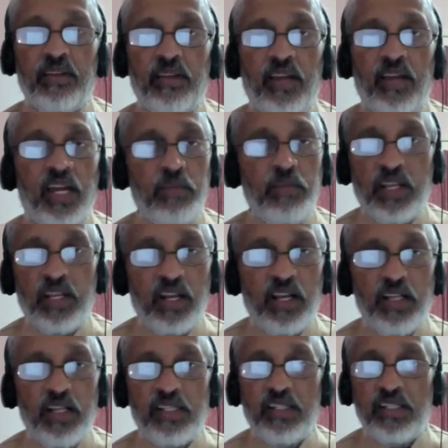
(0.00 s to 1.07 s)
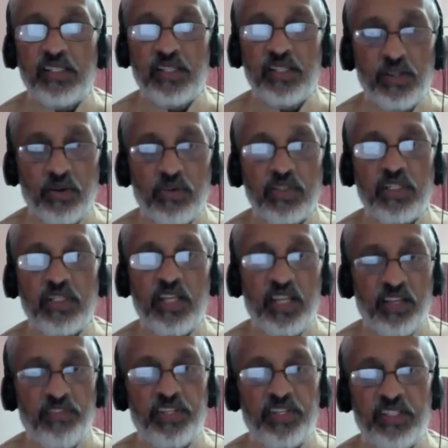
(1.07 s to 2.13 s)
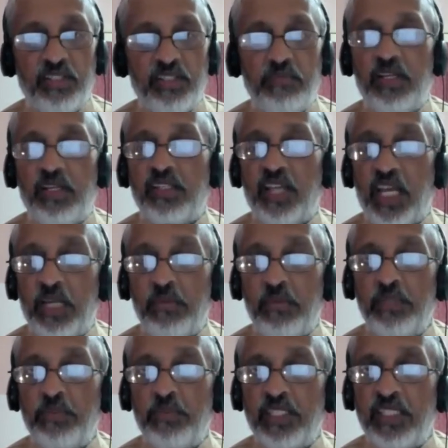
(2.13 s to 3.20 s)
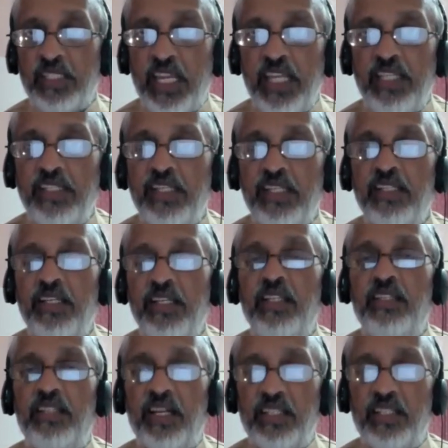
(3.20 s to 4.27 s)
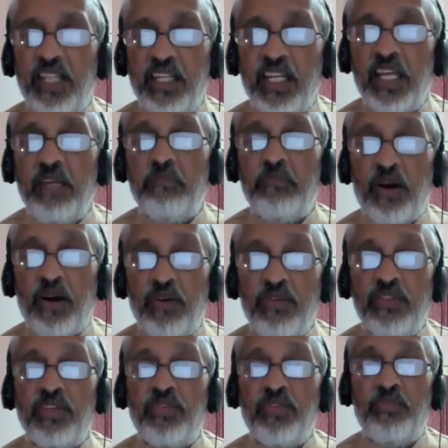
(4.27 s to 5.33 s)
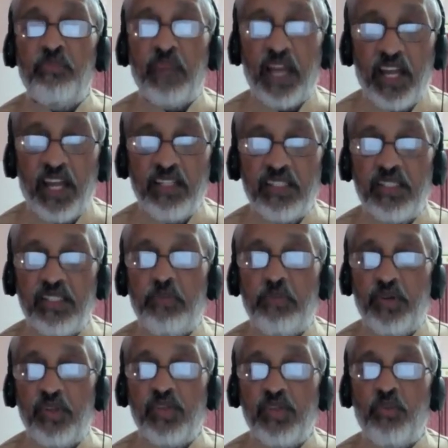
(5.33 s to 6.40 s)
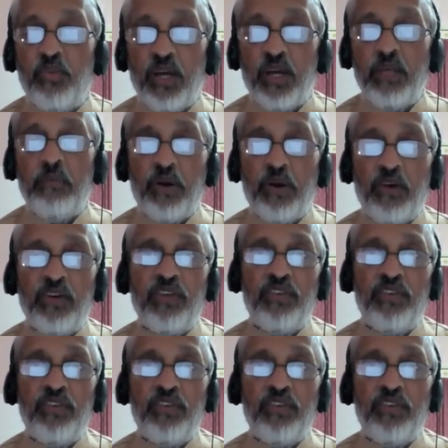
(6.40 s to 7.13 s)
Animal agriculture is grossly inefficient because animals must eat 39 pounds of plants to produce 1 pound of